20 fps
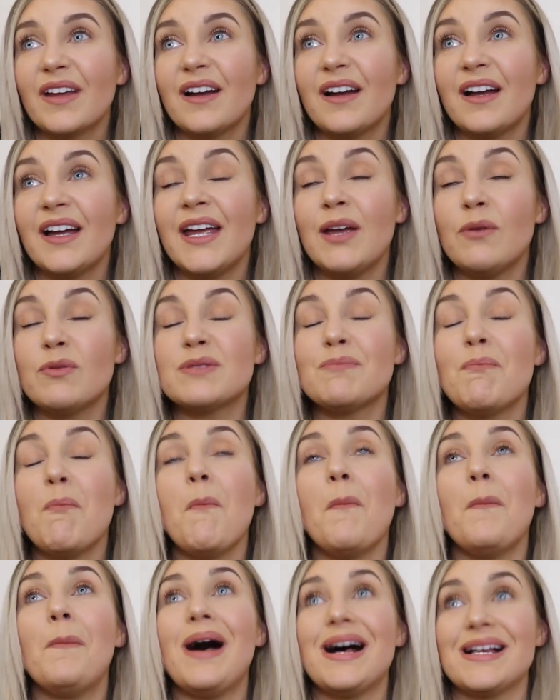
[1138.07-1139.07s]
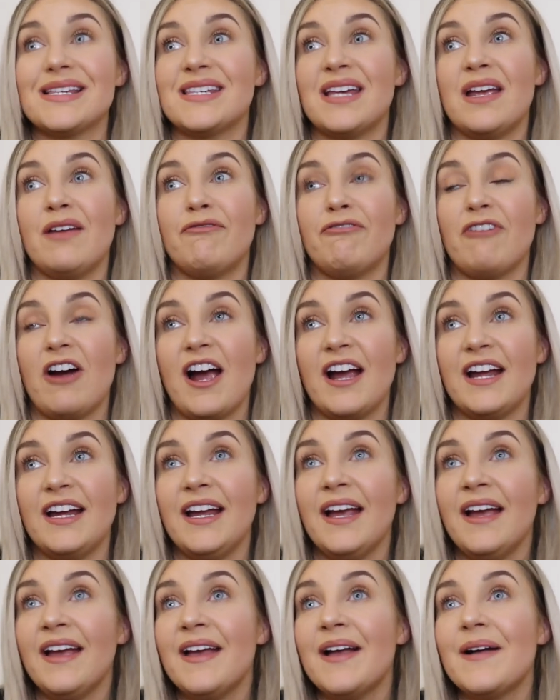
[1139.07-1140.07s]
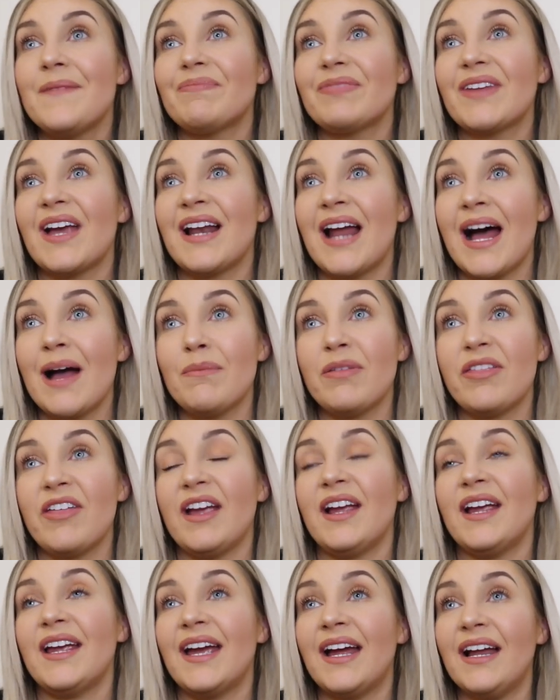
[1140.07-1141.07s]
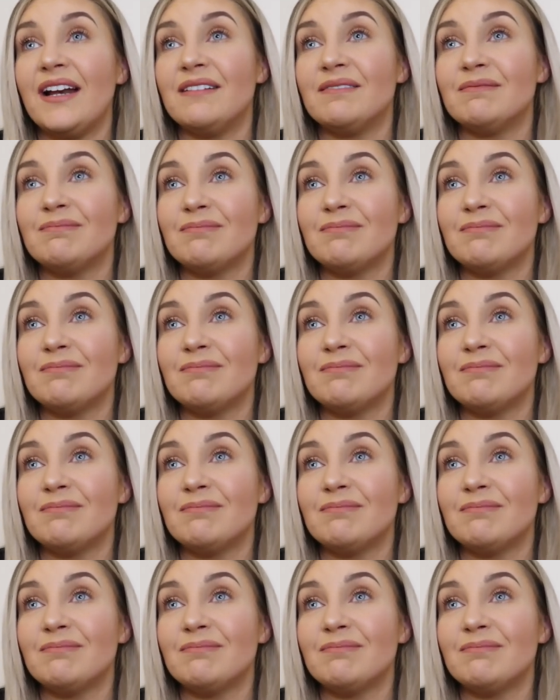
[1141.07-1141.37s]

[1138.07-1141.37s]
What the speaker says: He was massive, right? And I'm thinking,